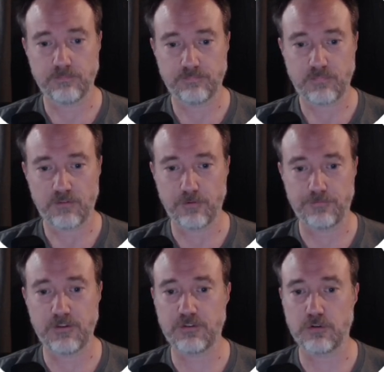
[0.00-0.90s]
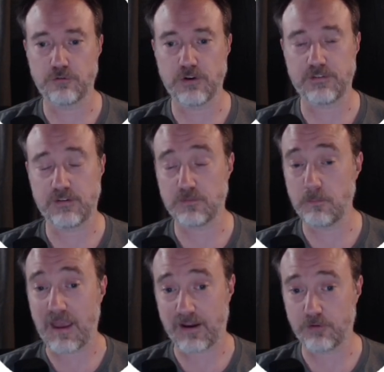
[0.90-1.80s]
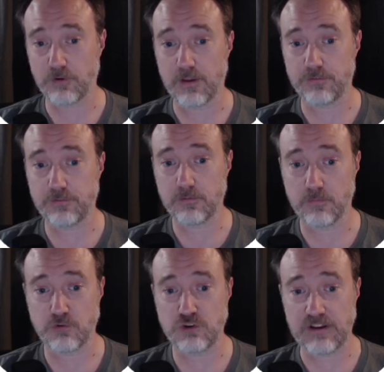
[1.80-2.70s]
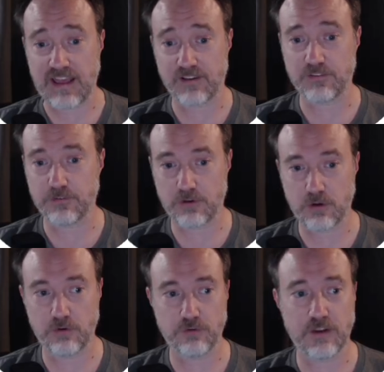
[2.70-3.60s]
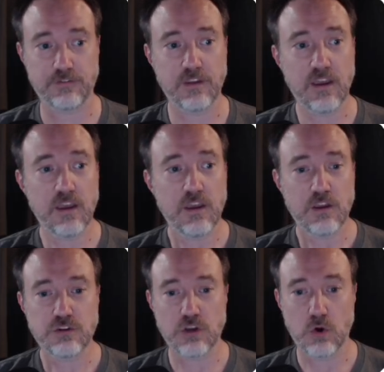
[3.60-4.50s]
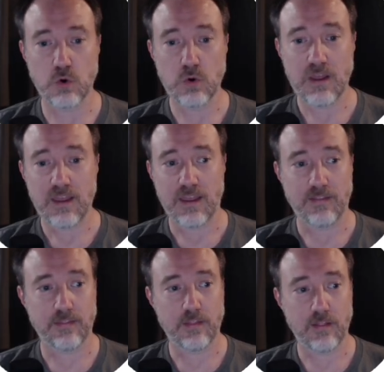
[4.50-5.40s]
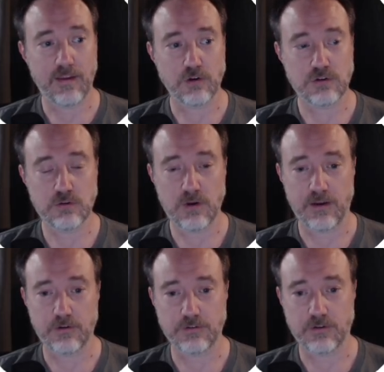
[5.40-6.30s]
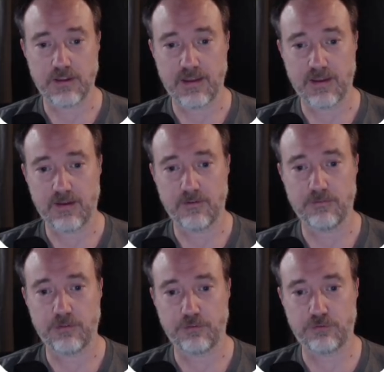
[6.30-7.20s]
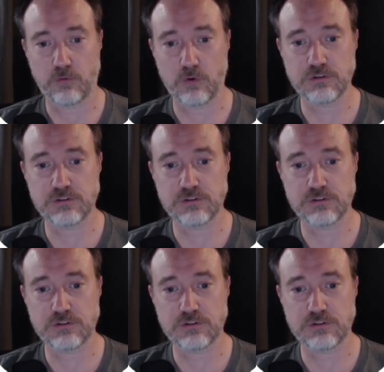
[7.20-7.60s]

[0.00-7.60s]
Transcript: physical addressing is MAC address, machine access code address. So at the layer 2 header is going to have the source